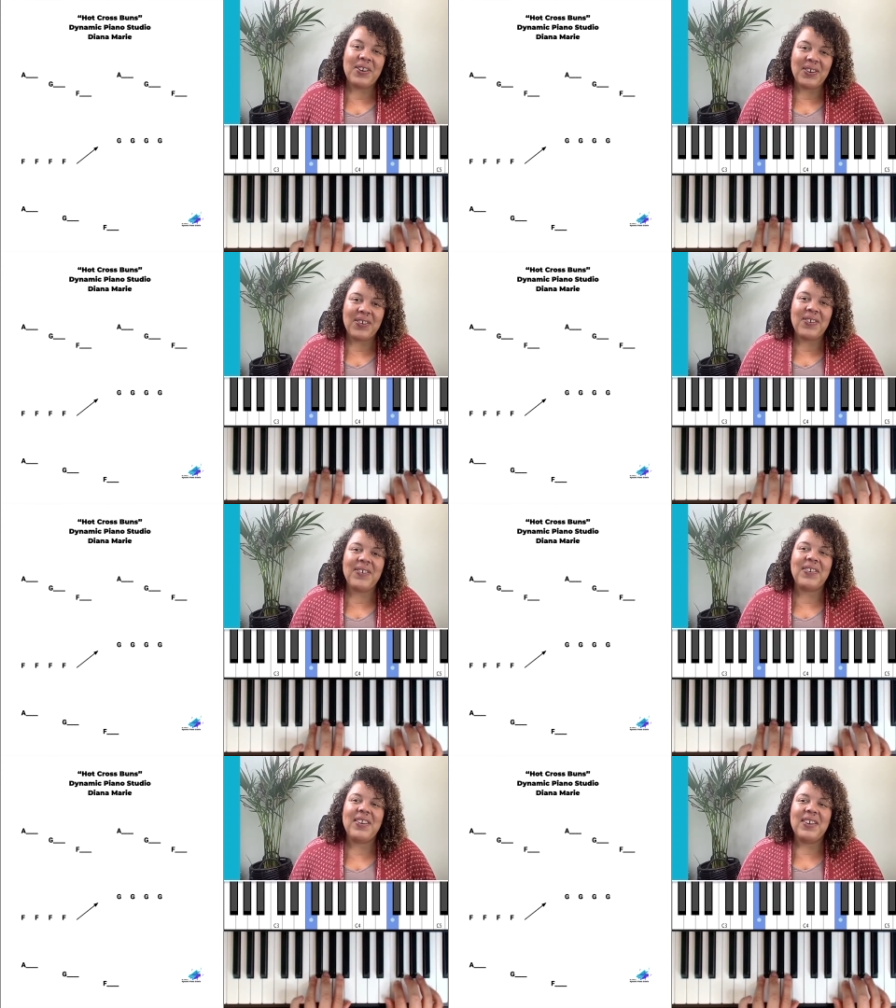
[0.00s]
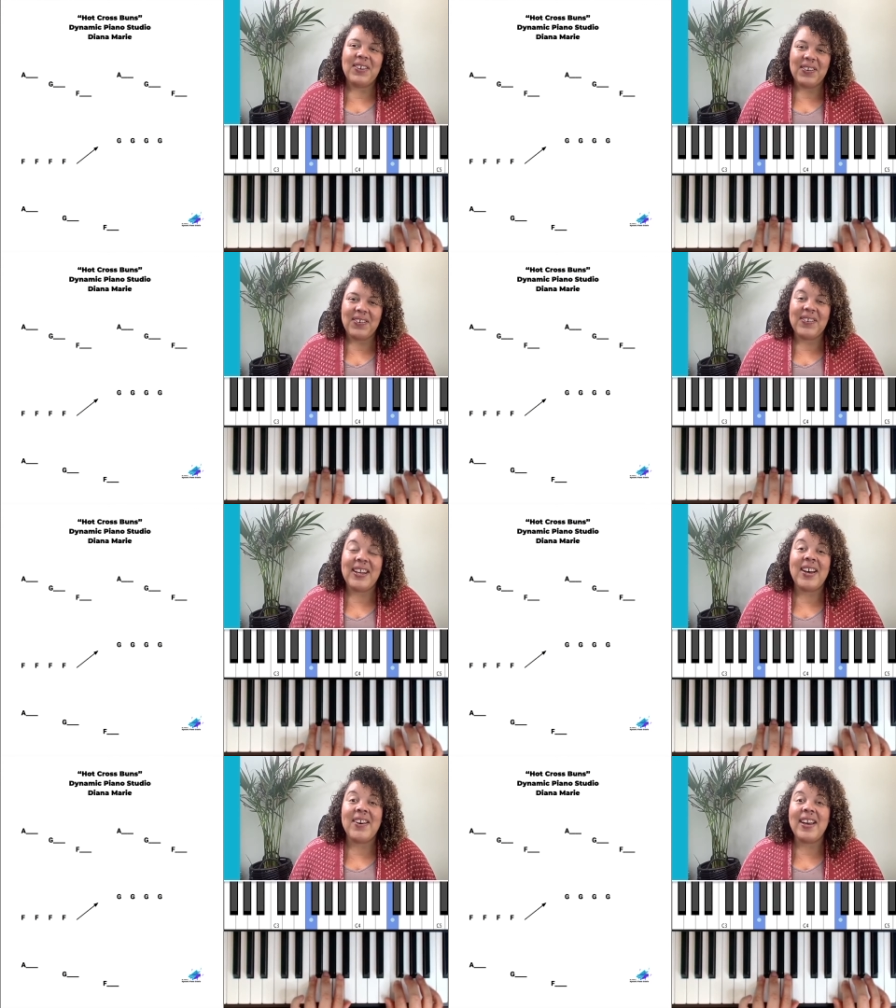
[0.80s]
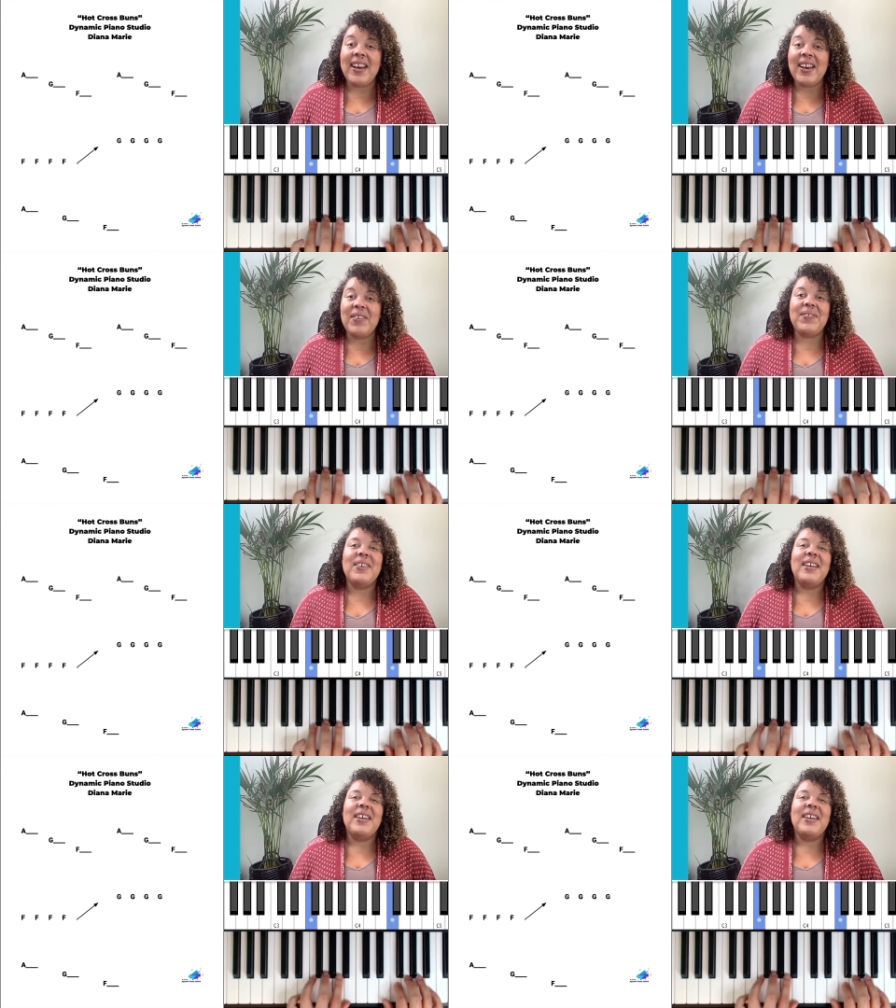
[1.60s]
hold, hold. Now F,